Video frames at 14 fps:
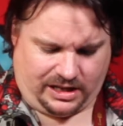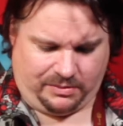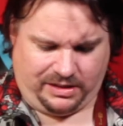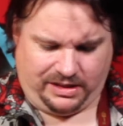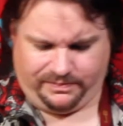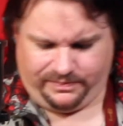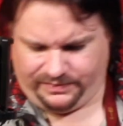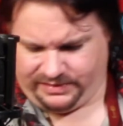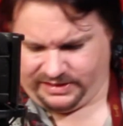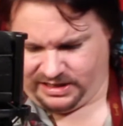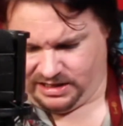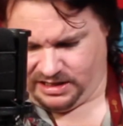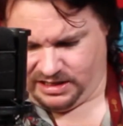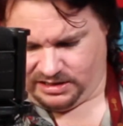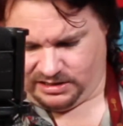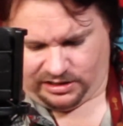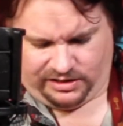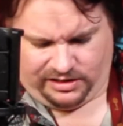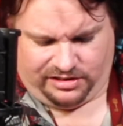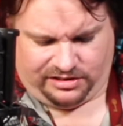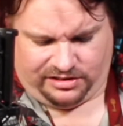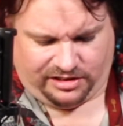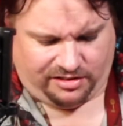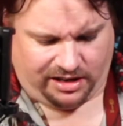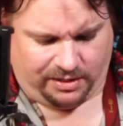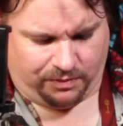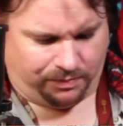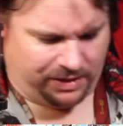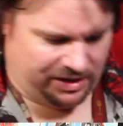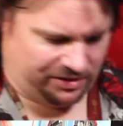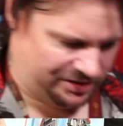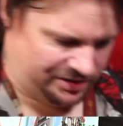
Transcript: I mean, but this is the type of piece that